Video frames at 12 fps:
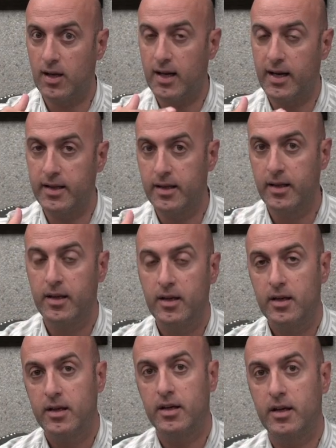line
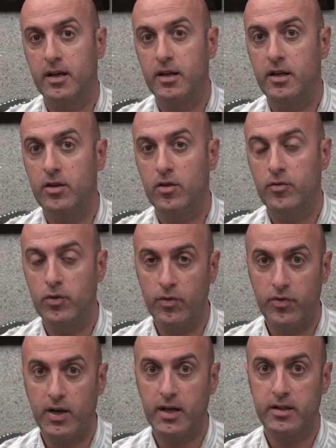in your
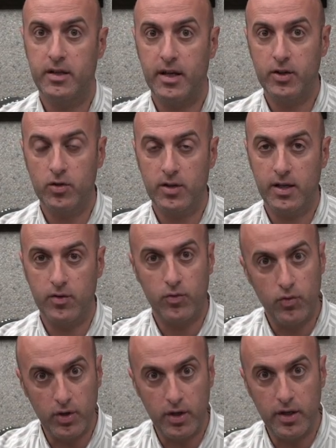viewfinder, and you
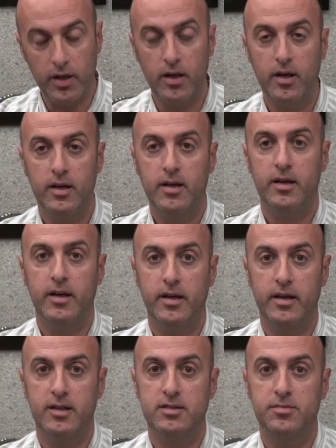can really
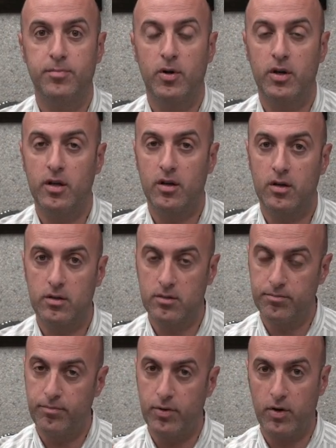spot it on
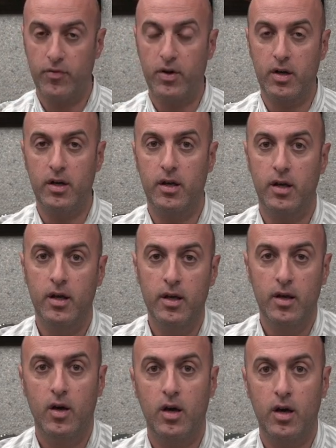perfectly
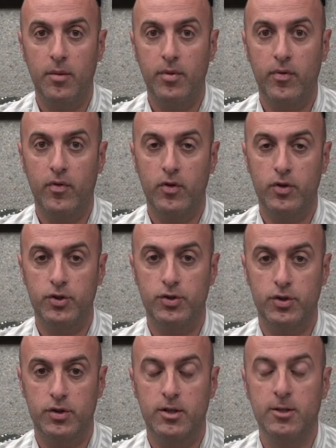before you
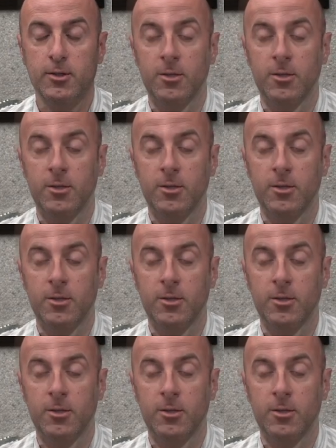shoot.